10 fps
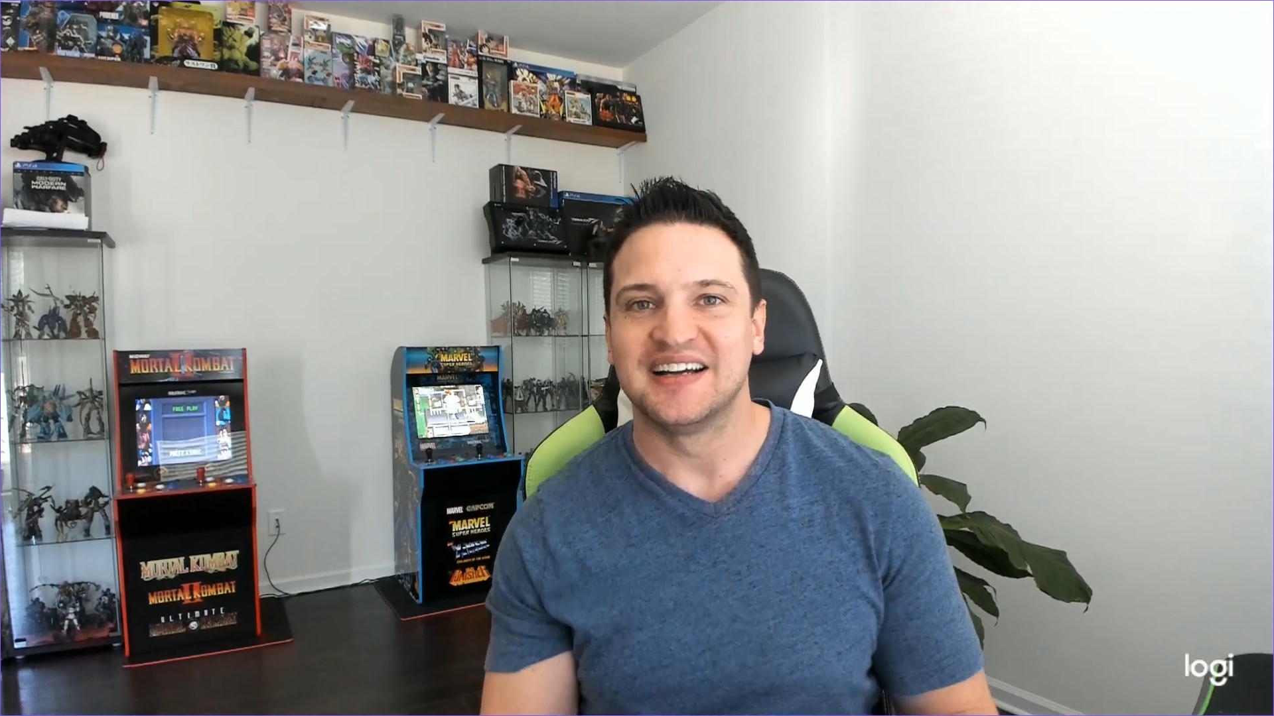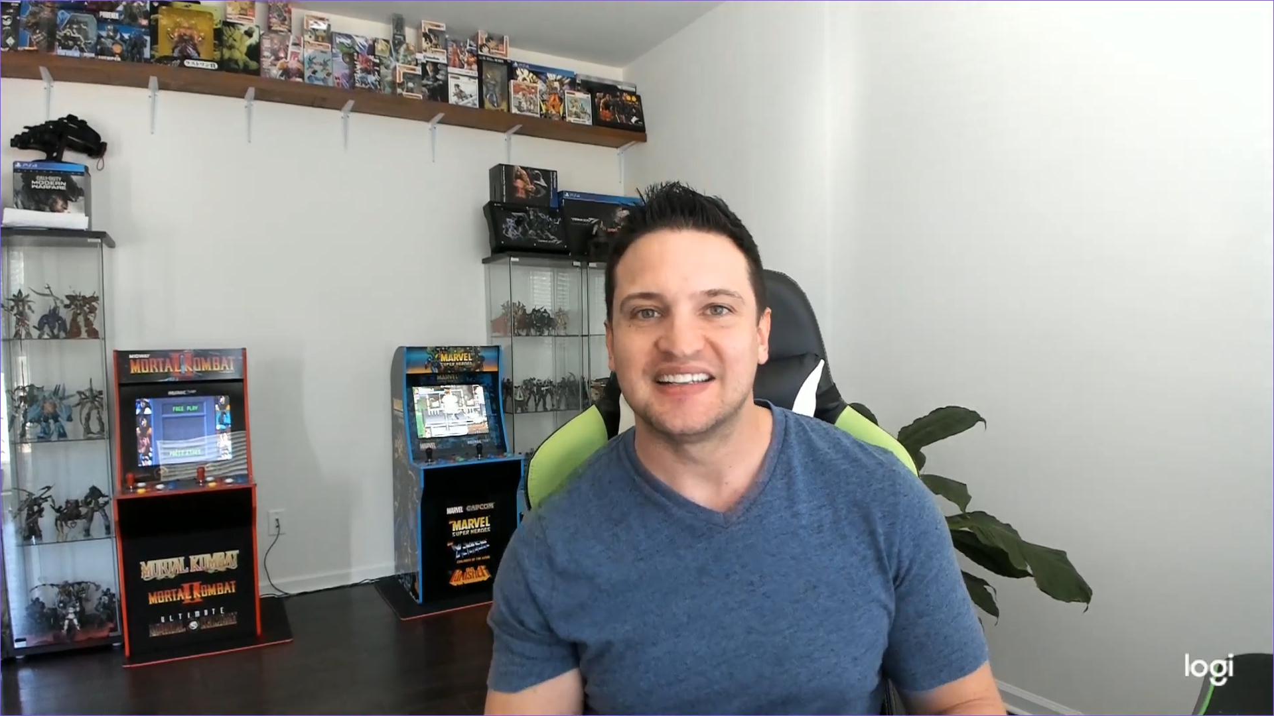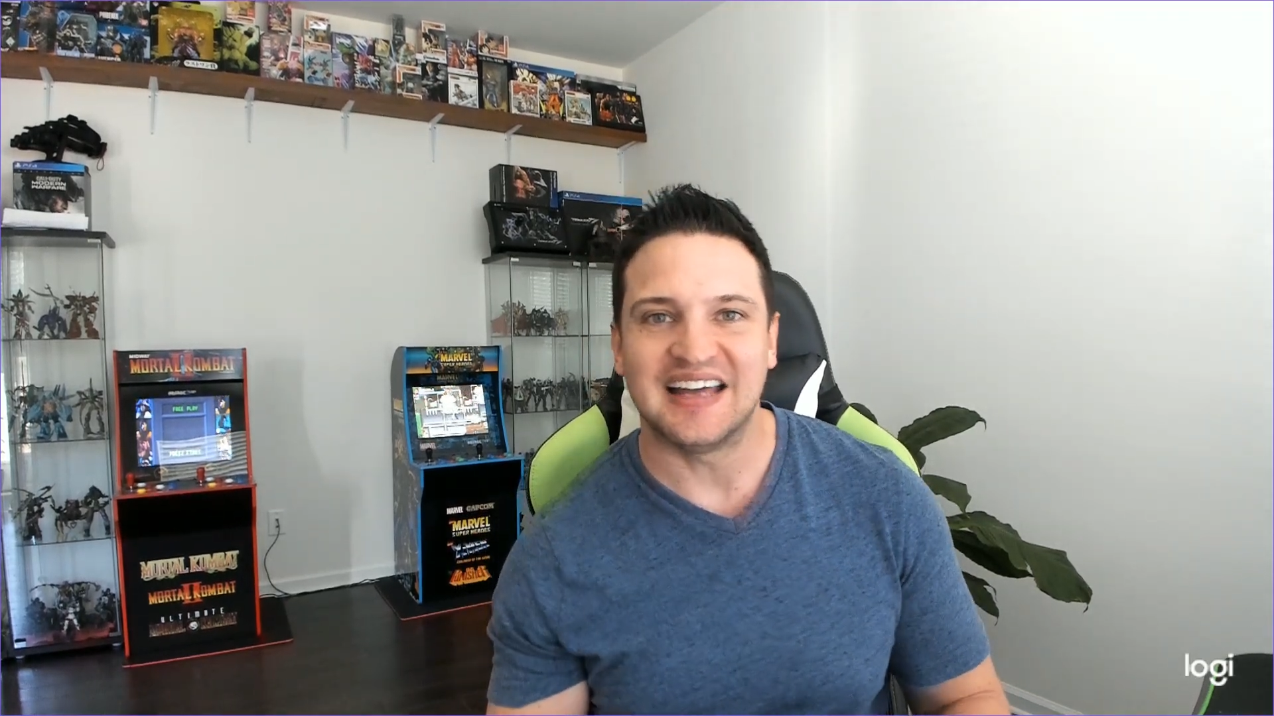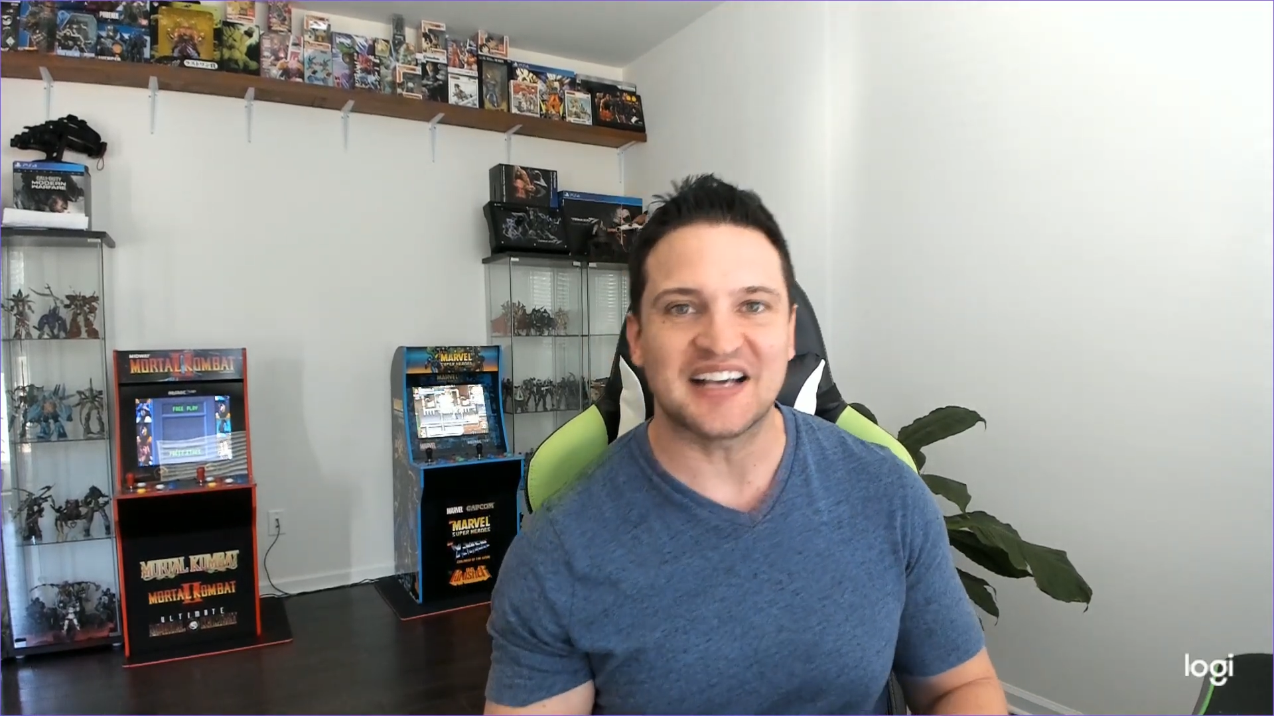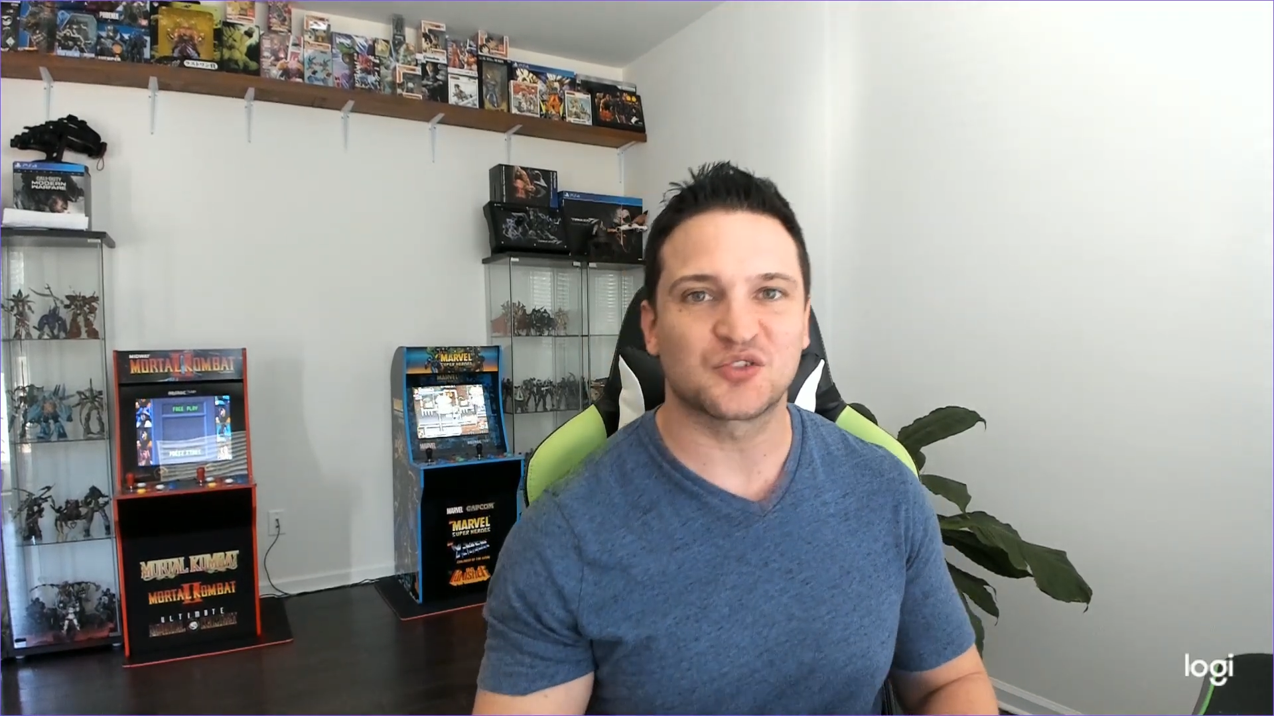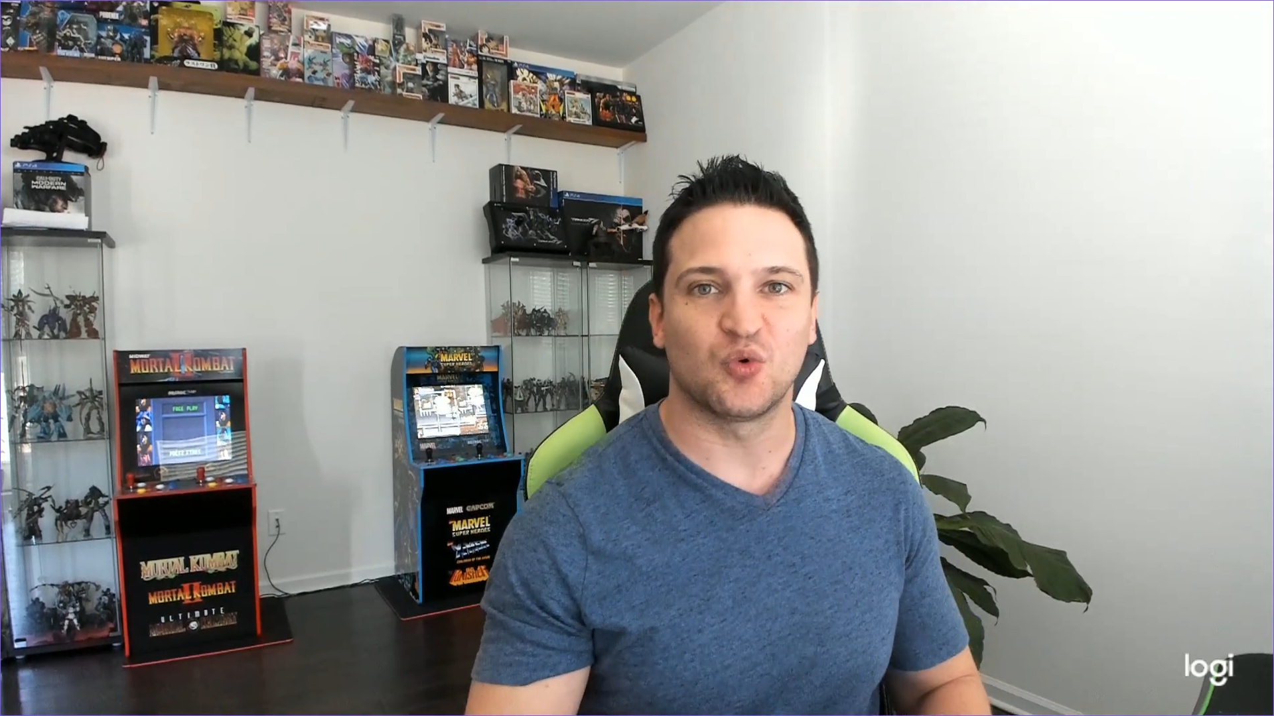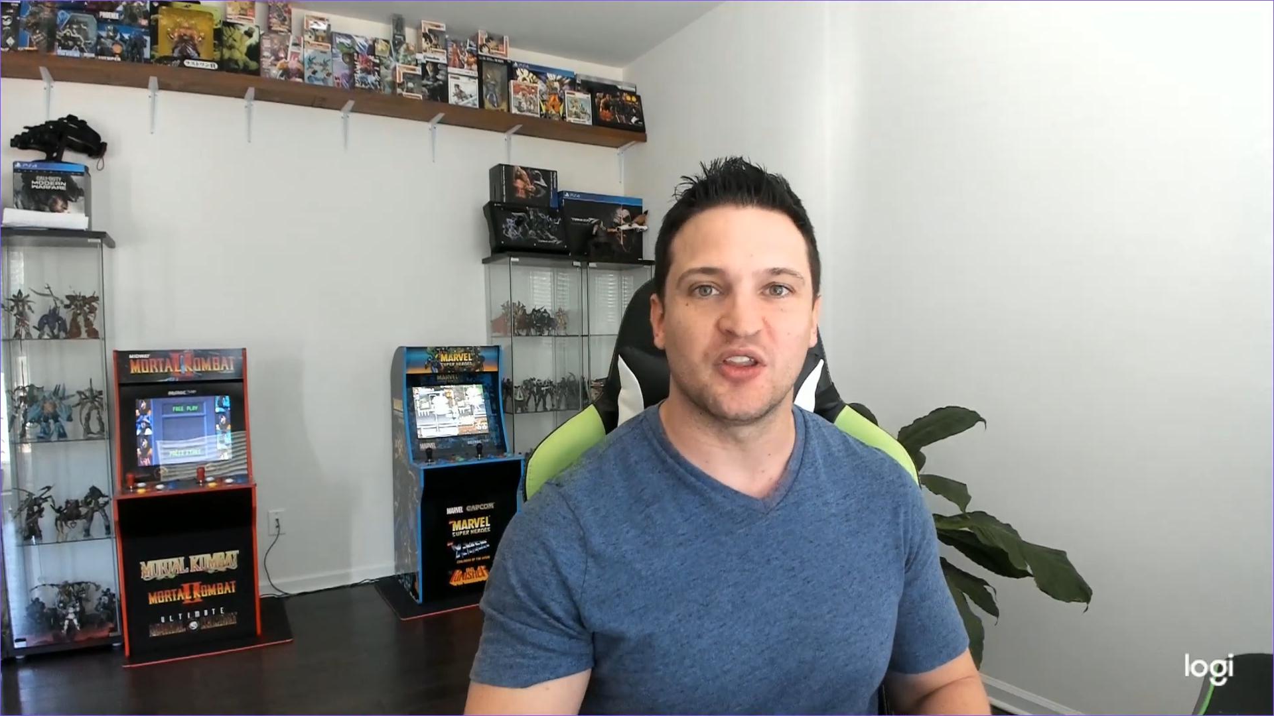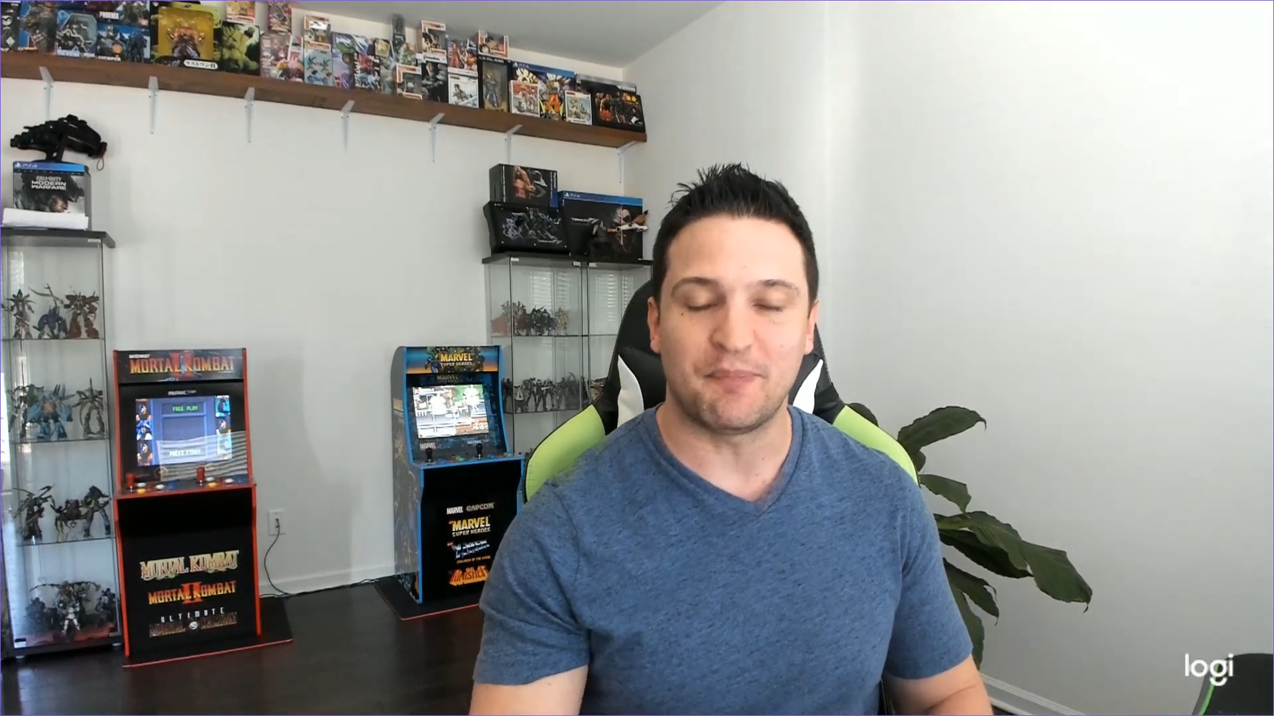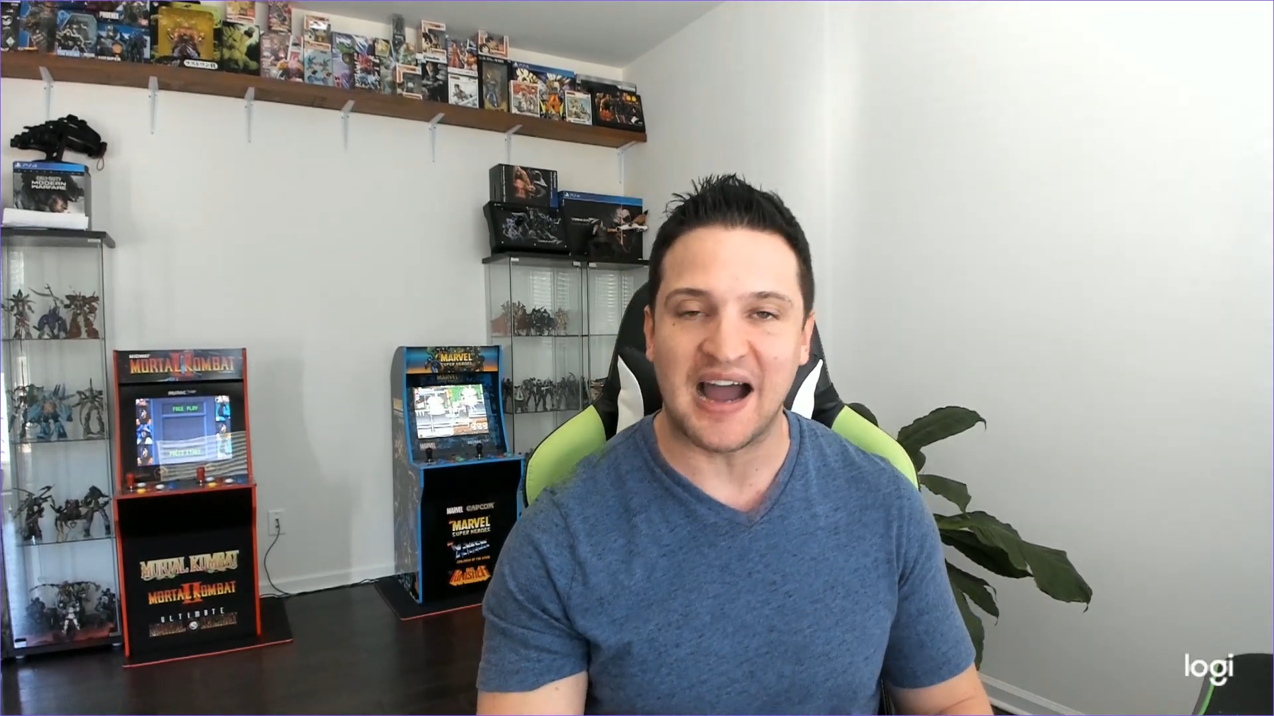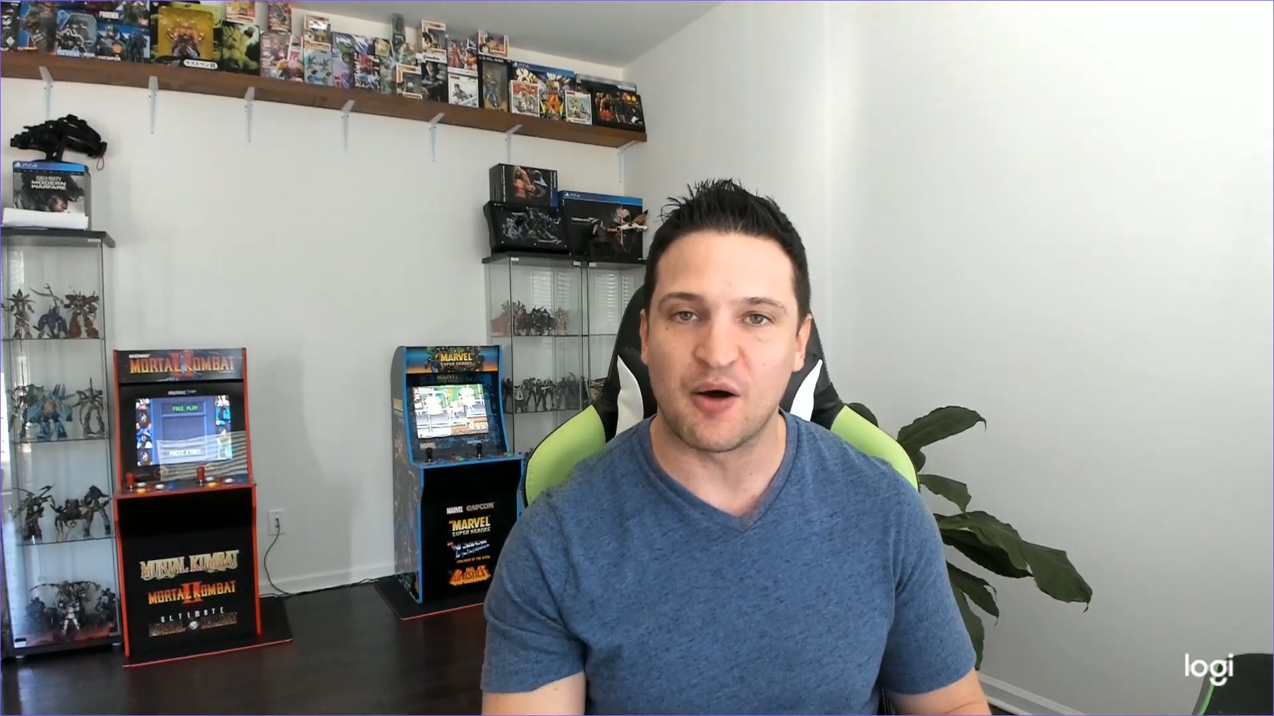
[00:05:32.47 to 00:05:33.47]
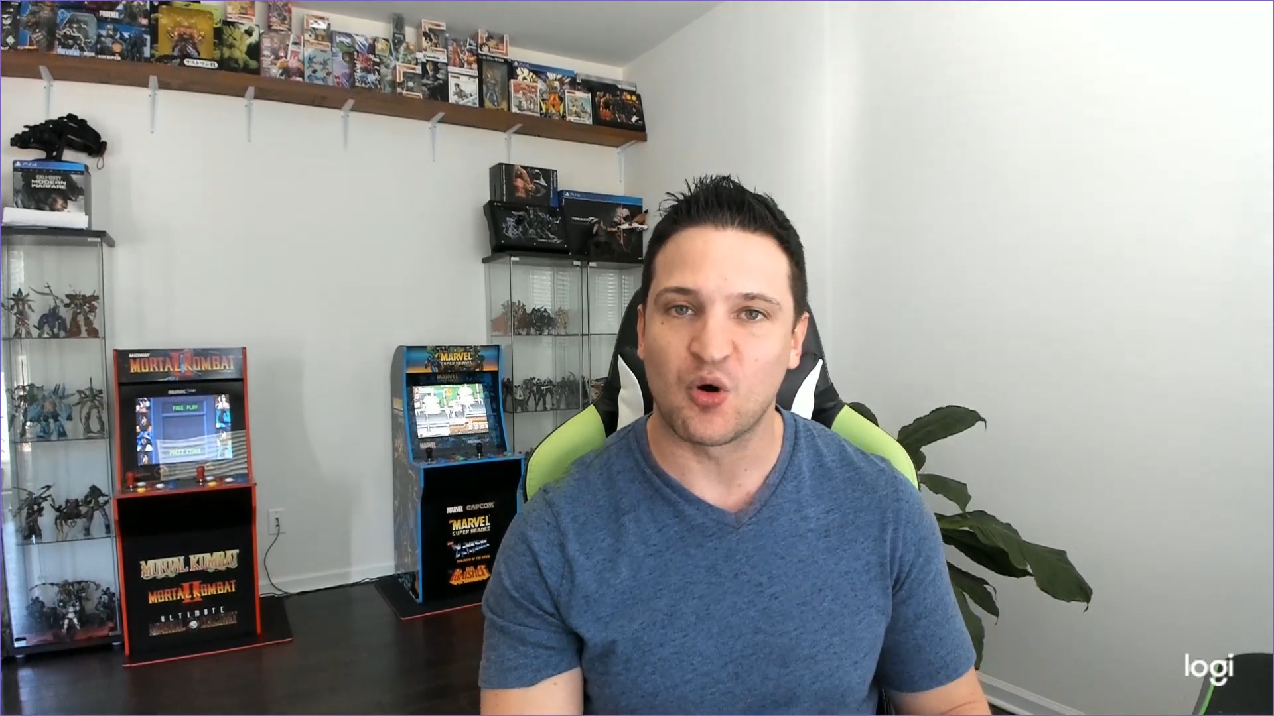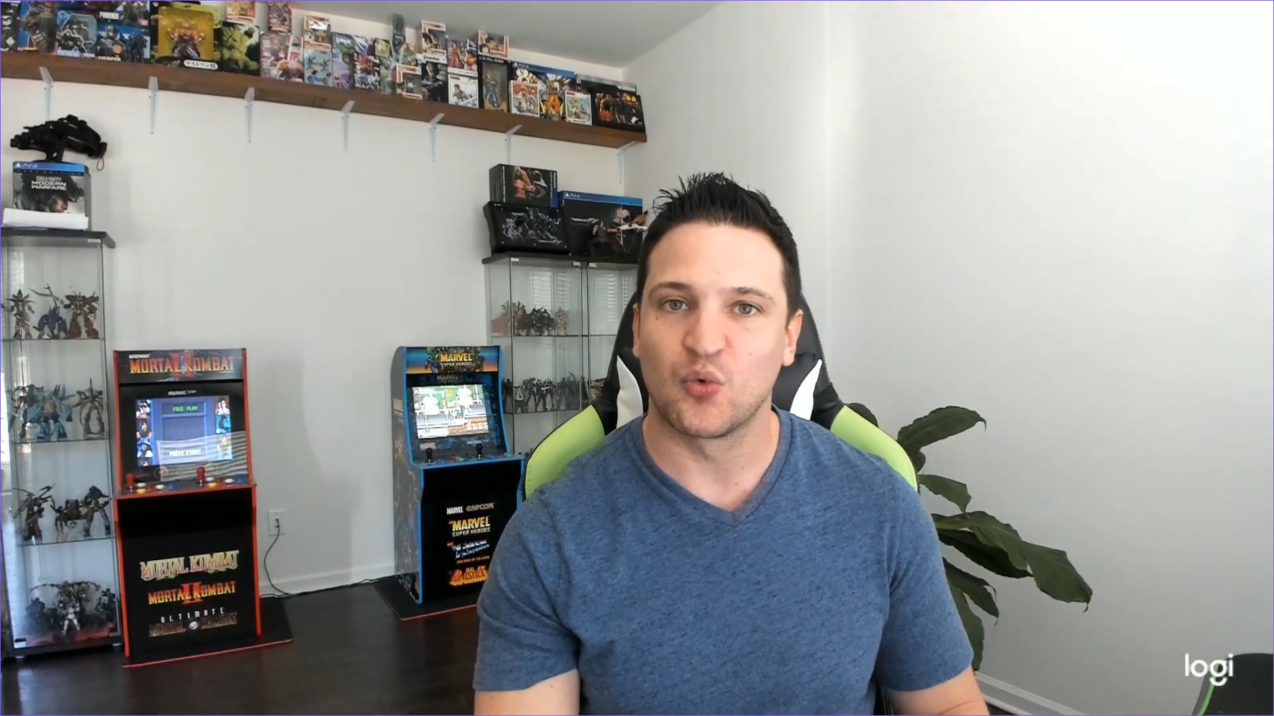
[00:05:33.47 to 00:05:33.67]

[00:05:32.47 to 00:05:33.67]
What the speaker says: That's where the power